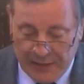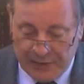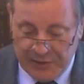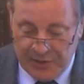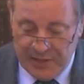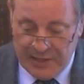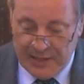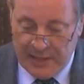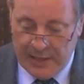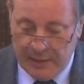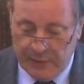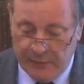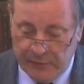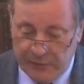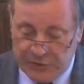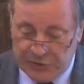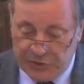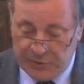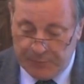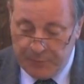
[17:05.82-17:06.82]
that he
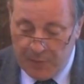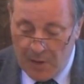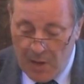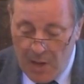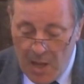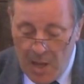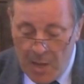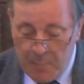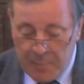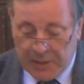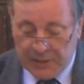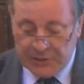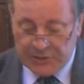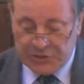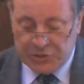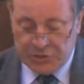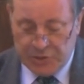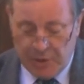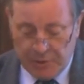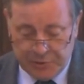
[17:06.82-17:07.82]
gives.
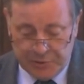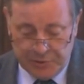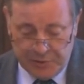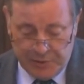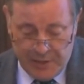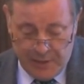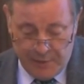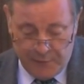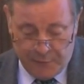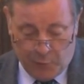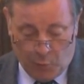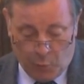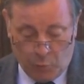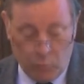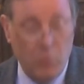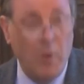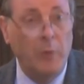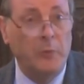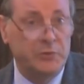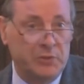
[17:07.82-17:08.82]
Because certainly for
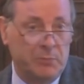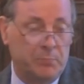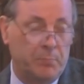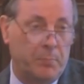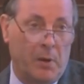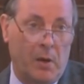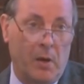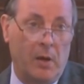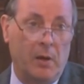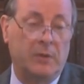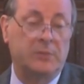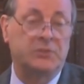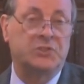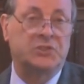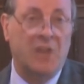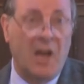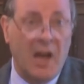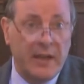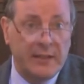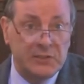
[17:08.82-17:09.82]
Rosenberg,
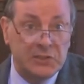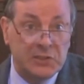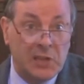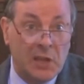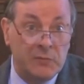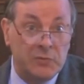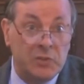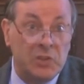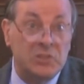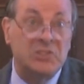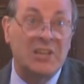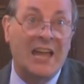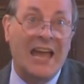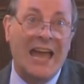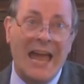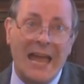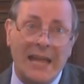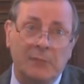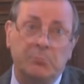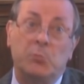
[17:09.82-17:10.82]
science gives us
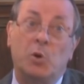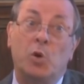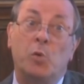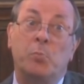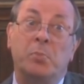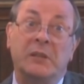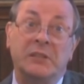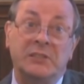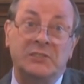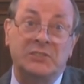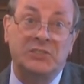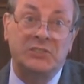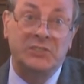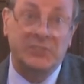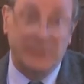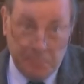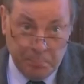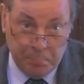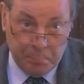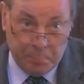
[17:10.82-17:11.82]
admirably
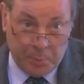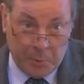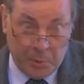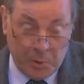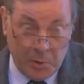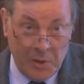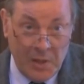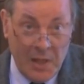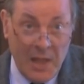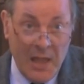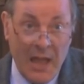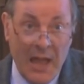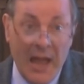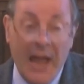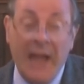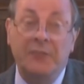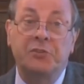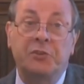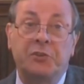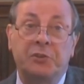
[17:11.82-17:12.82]
simple
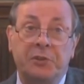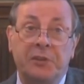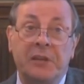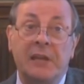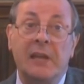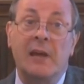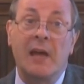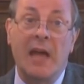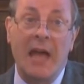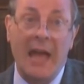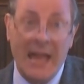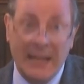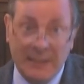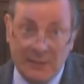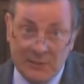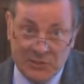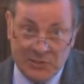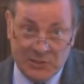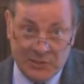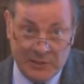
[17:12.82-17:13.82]
and clear
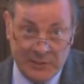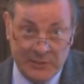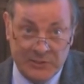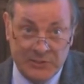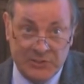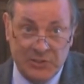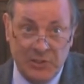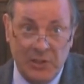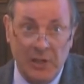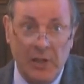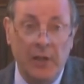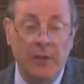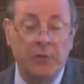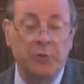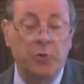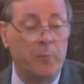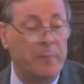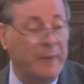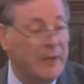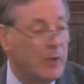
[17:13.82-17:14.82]
answers
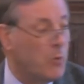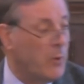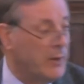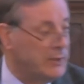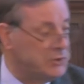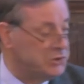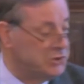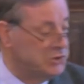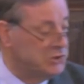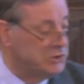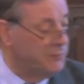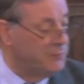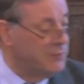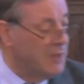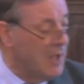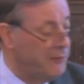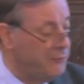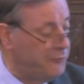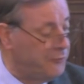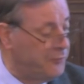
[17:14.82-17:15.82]
to the big questions of
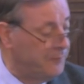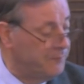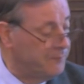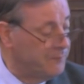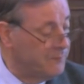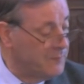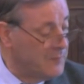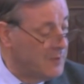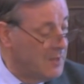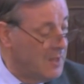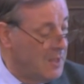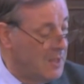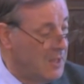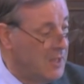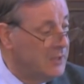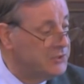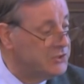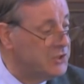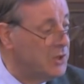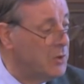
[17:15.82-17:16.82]
life.
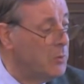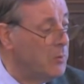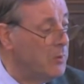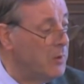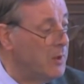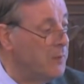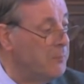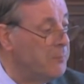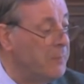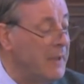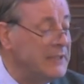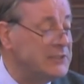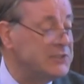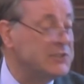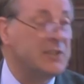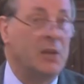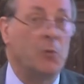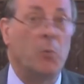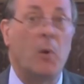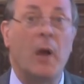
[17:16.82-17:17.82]
So
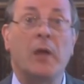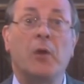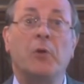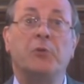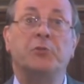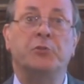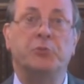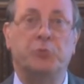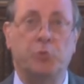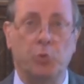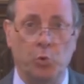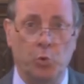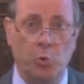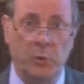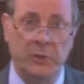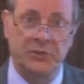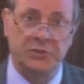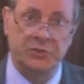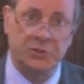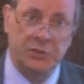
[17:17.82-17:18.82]
basically, what I'm going to
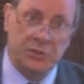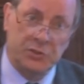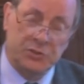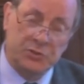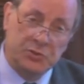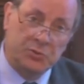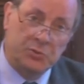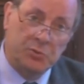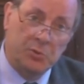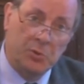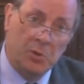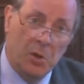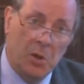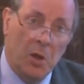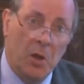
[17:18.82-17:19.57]
do is just